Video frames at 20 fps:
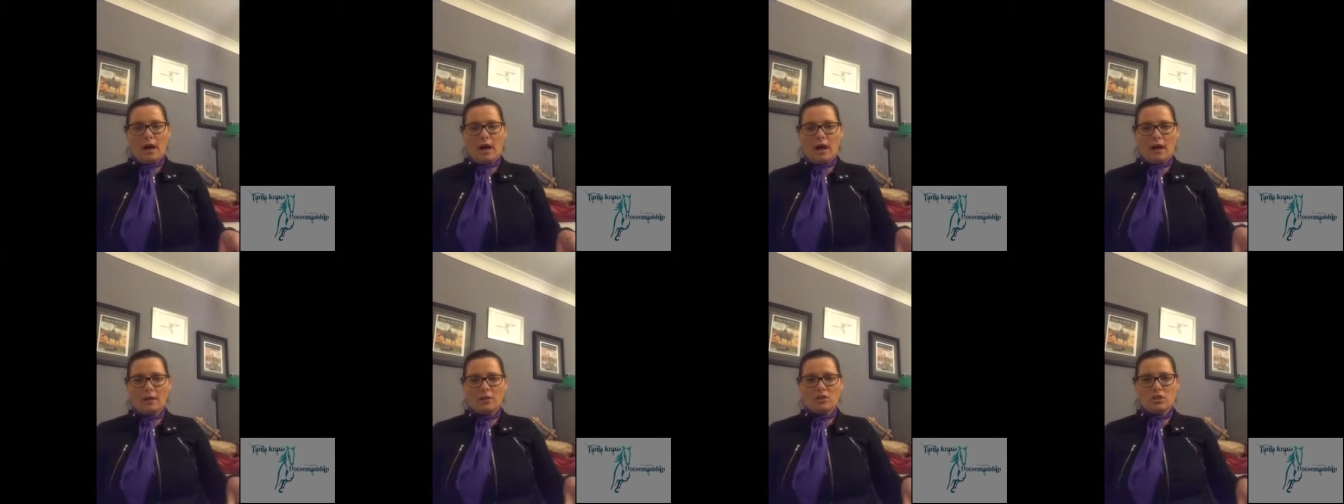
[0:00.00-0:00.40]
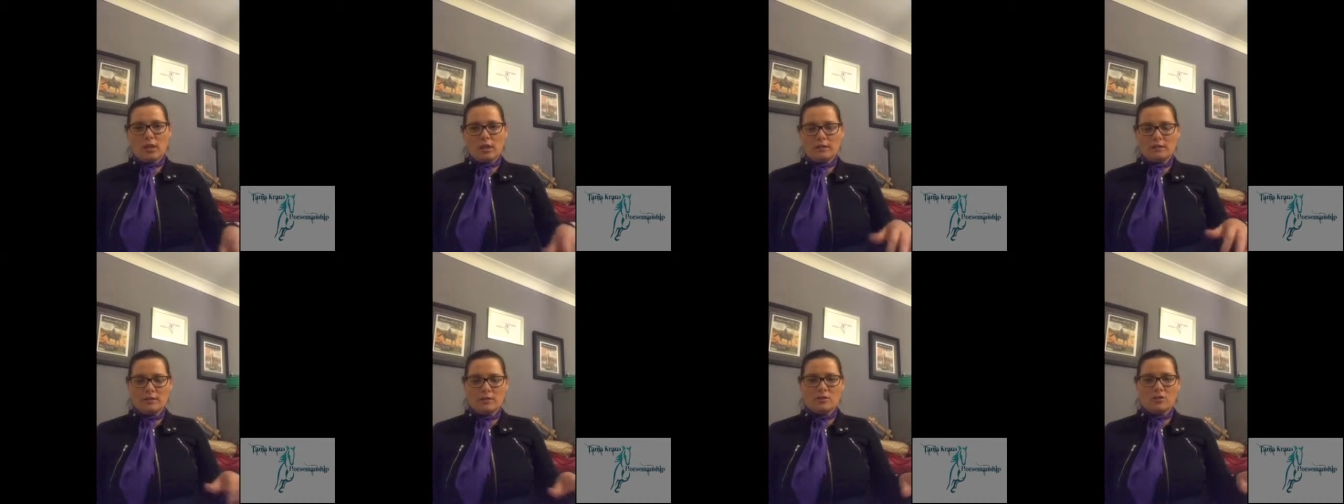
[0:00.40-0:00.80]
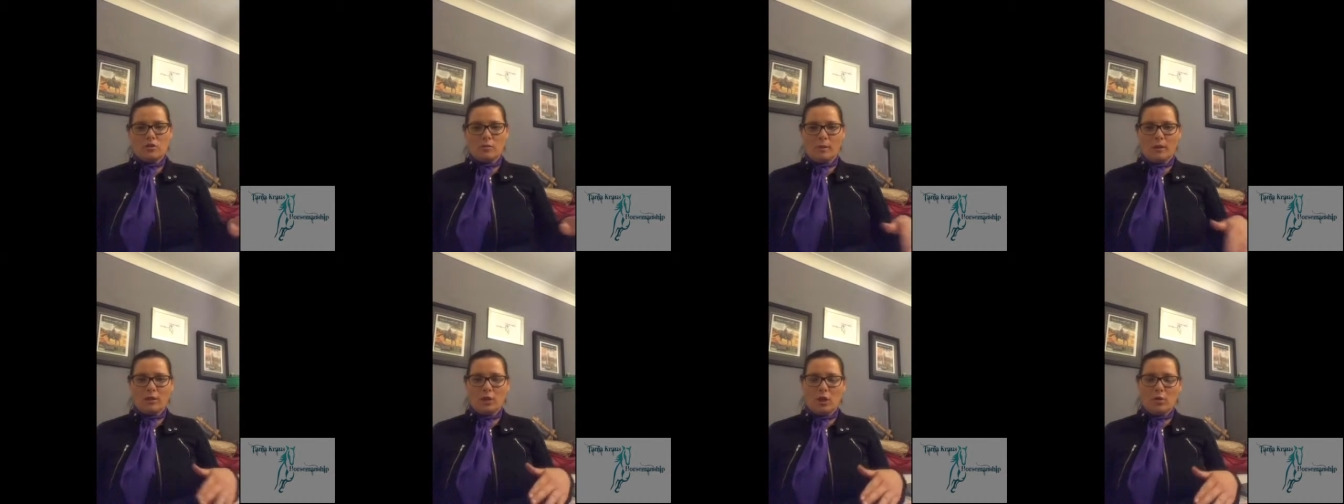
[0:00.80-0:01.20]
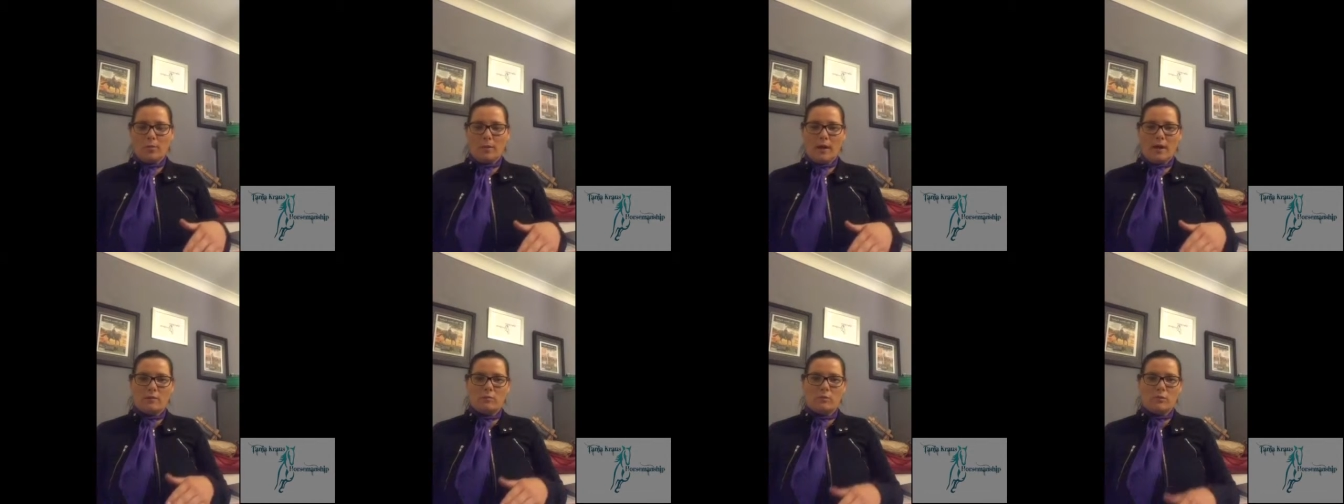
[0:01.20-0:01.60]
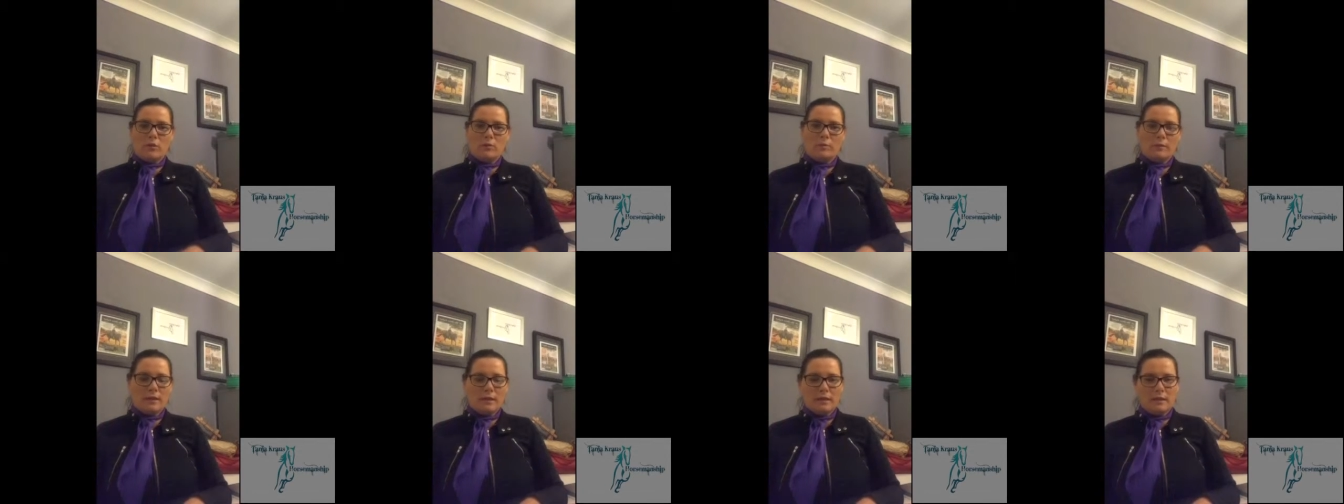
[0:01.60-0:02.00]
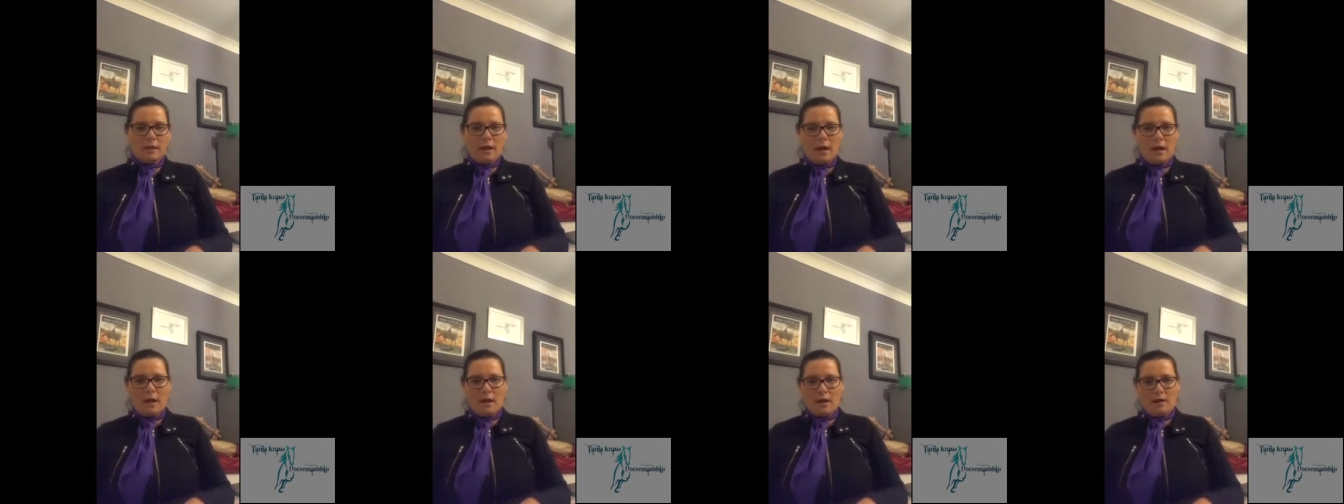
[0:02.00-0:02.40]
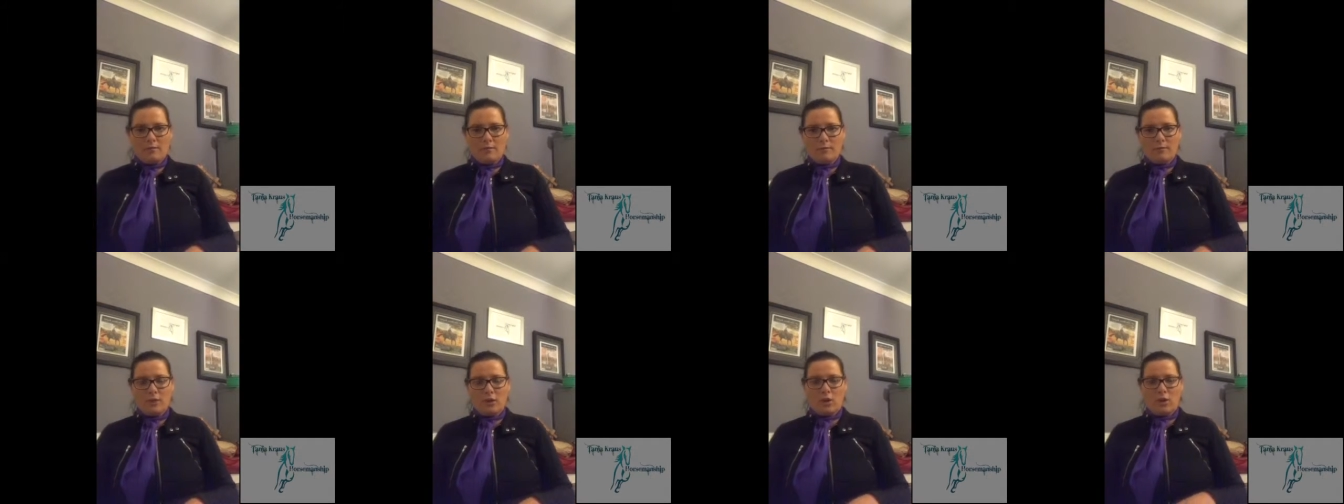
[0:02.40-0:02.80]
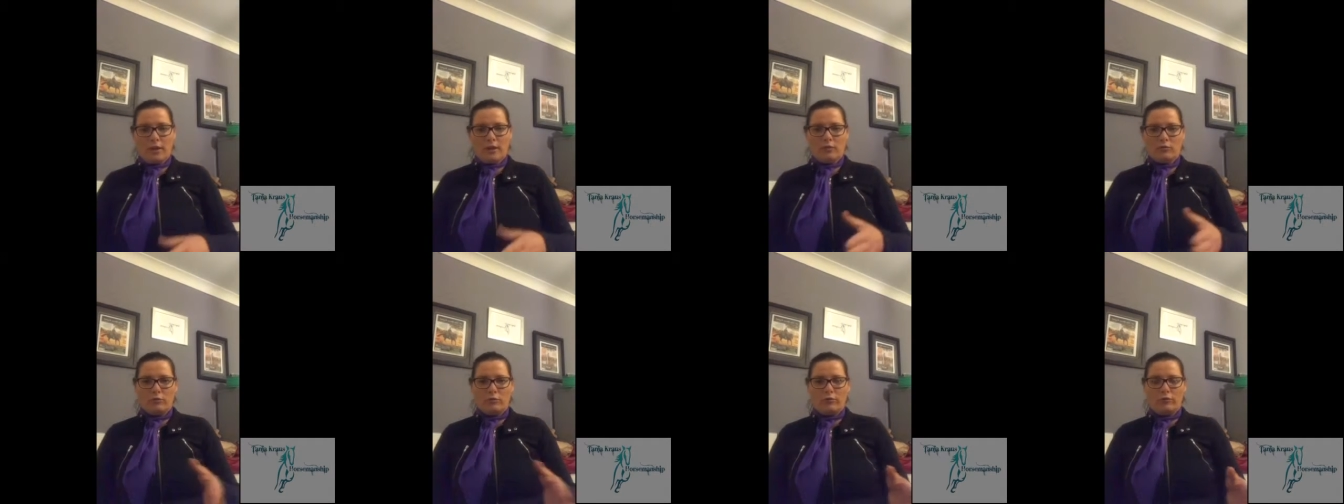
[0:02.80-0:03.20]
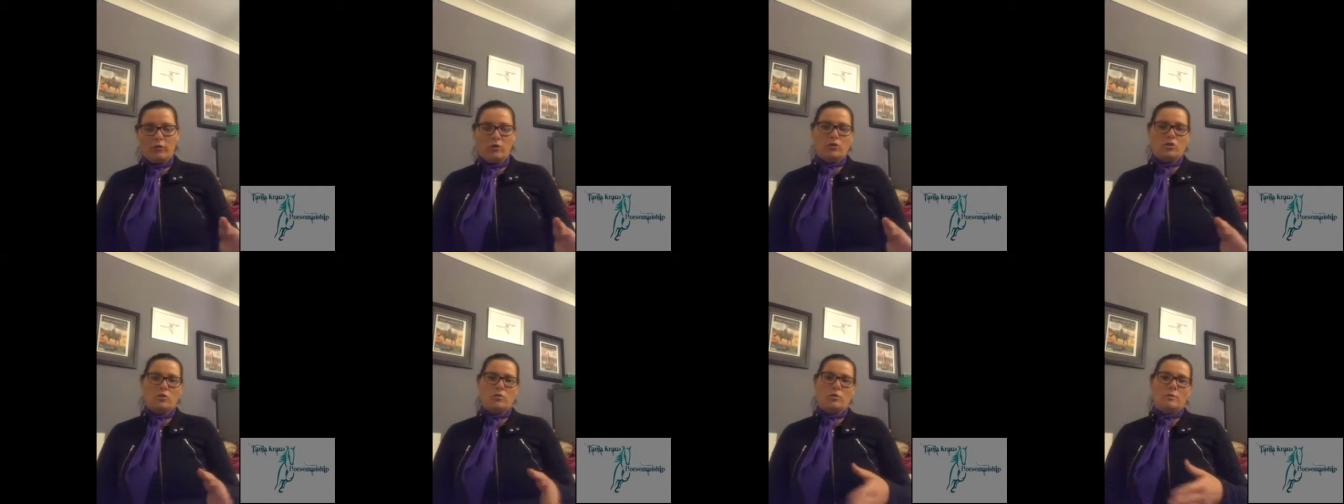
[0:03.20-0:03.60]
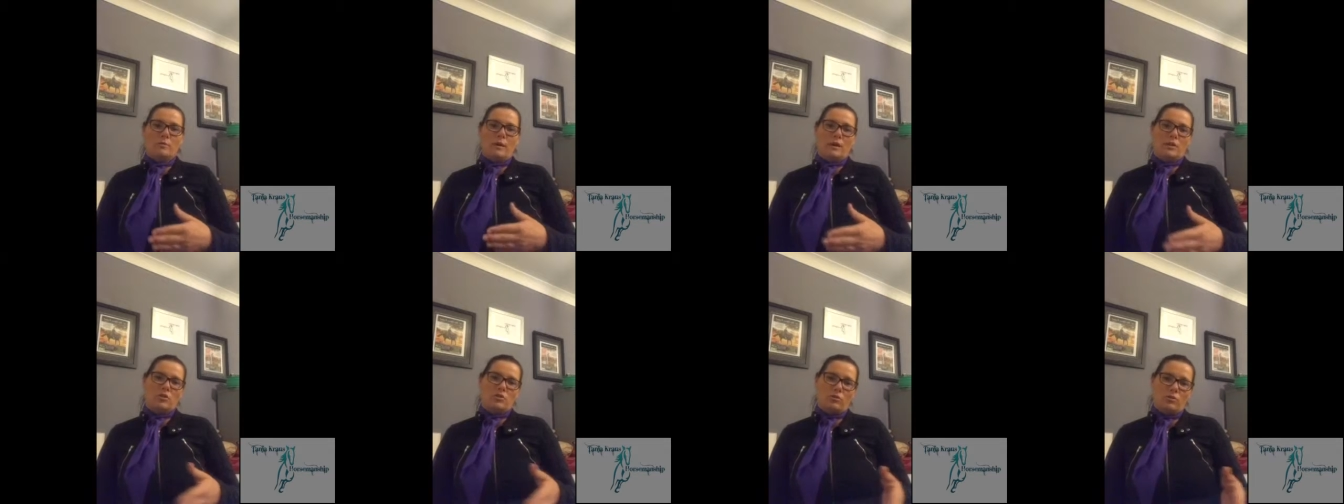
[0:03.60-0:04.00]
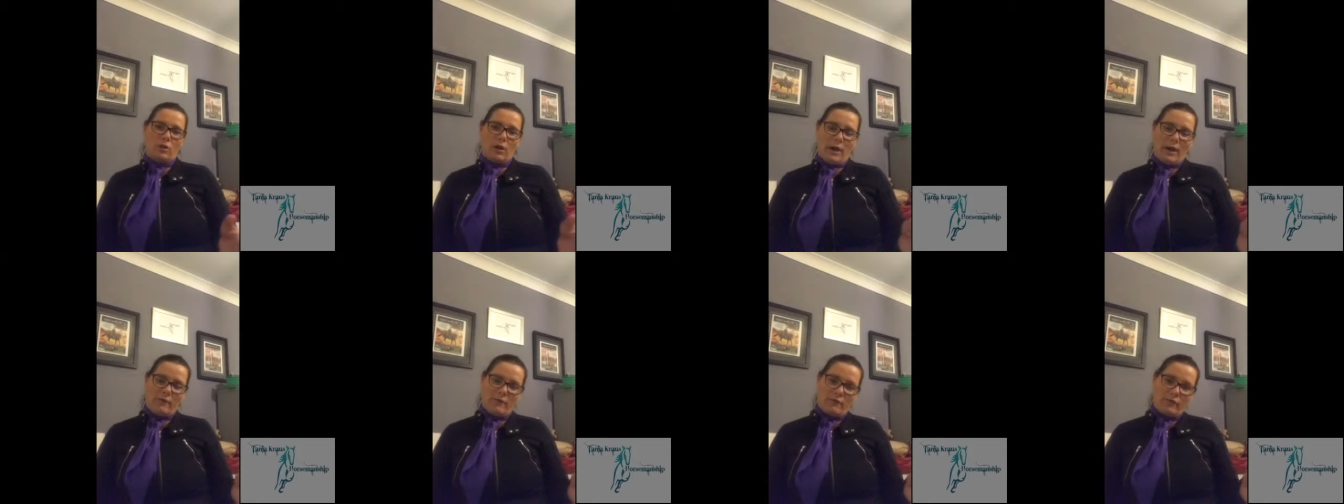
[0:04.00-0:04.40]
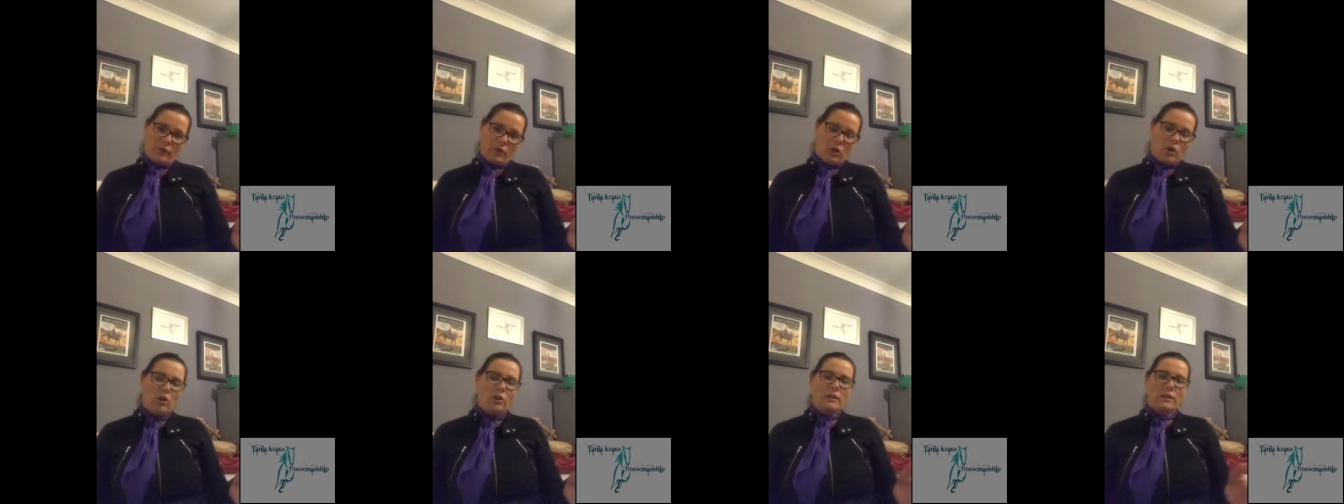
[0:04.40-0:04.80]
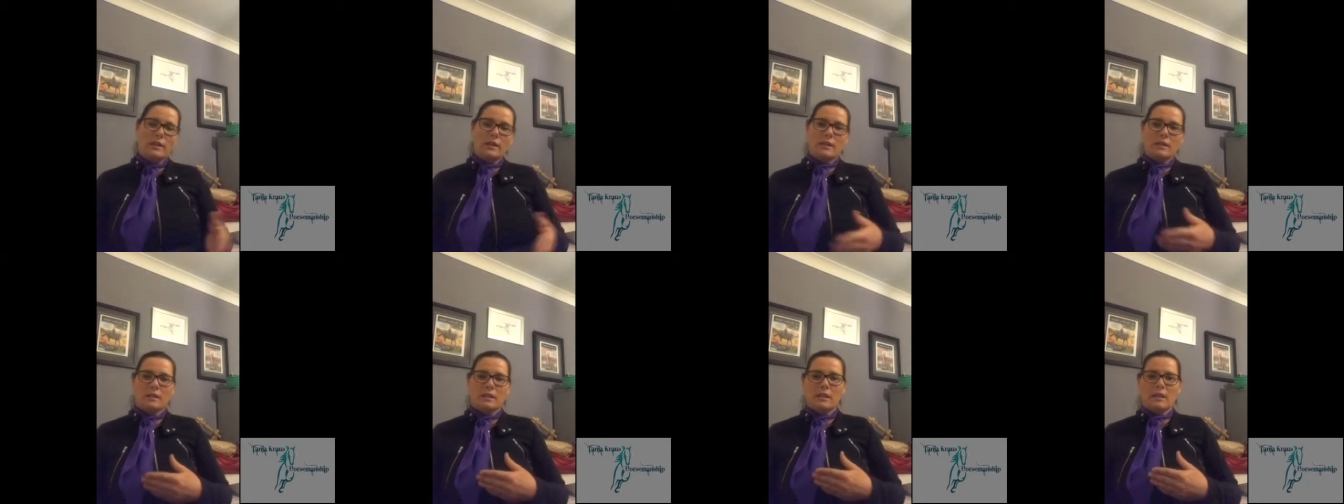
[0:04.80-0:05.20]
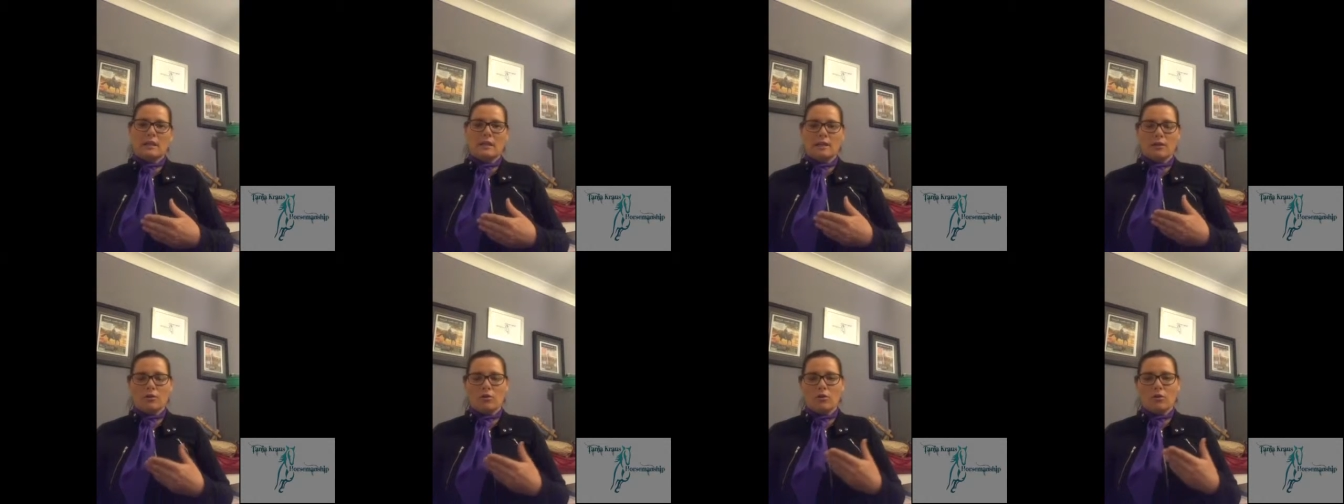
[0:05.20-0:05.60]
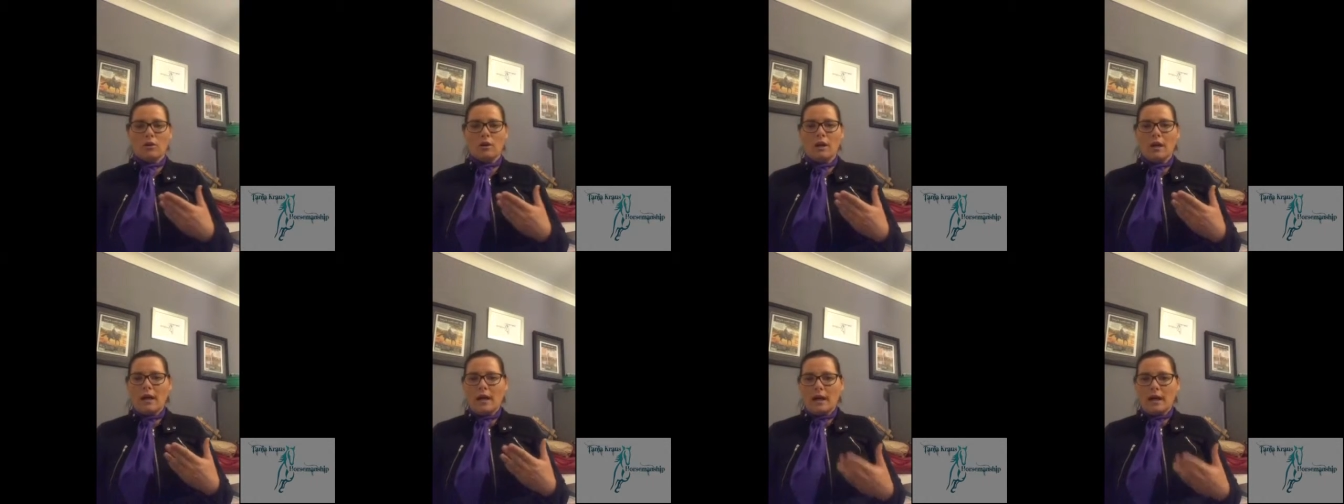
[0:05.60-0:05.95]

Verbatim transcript: checklist or my notepad with me that I can refer to and make sure that I haven't forgotten anything or